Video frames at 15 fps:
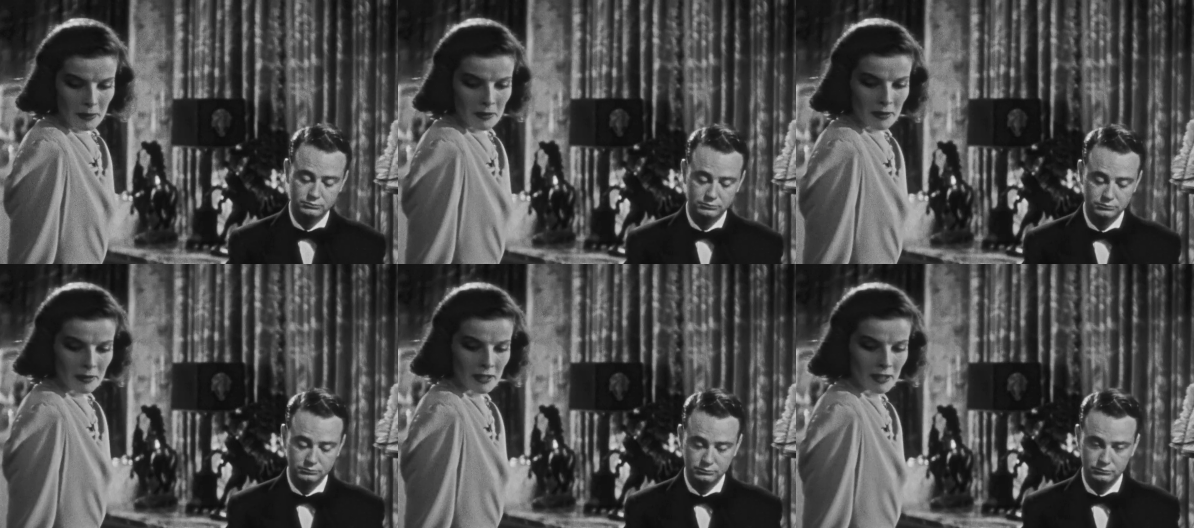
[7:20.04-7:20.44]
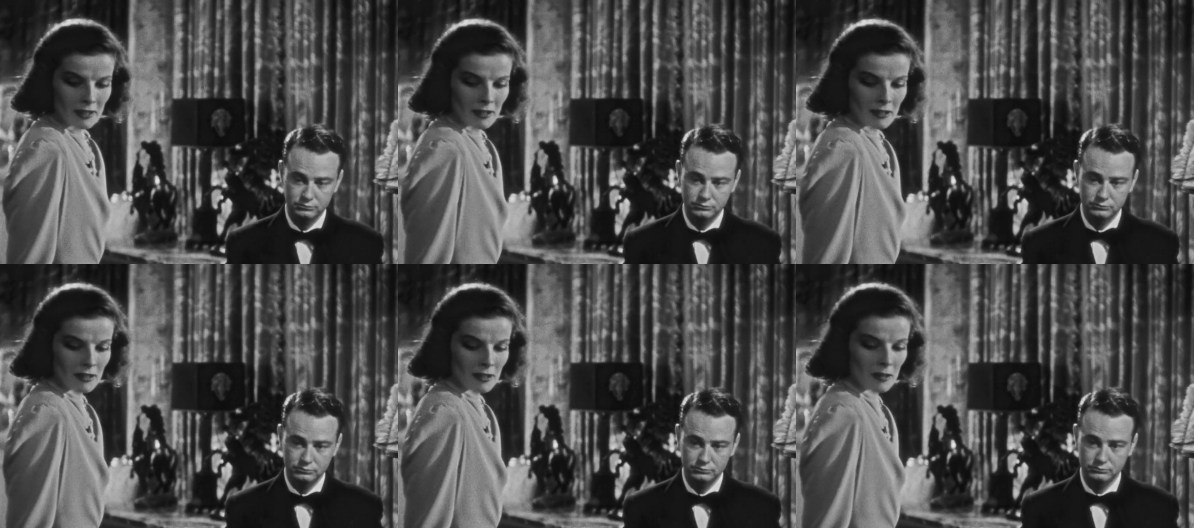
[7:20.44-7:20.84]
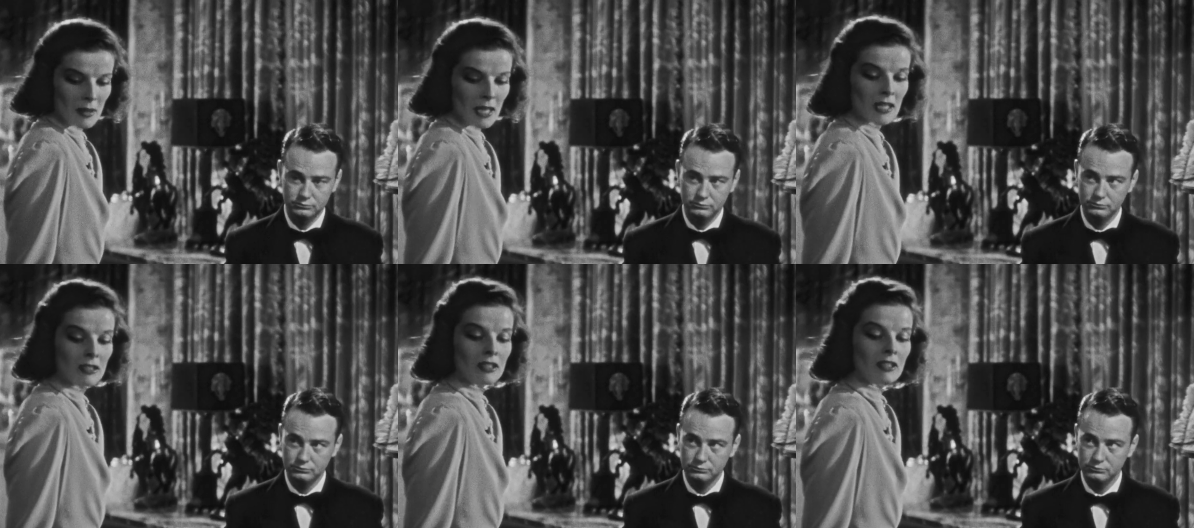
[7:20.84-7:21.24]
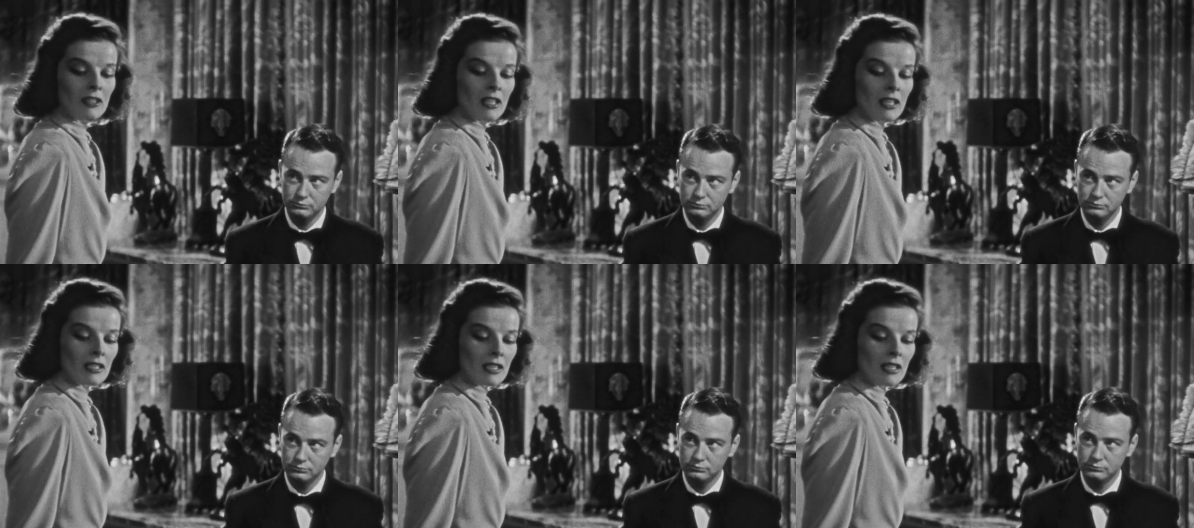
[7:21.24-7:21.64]
Speaker 1: what we talked about New
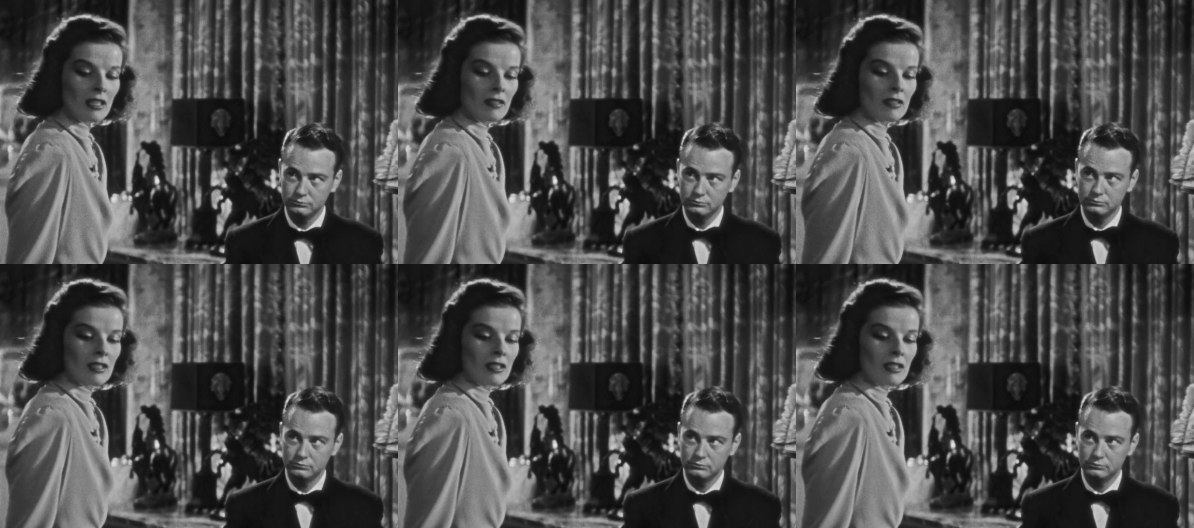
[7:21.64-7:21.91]
Year's Eve?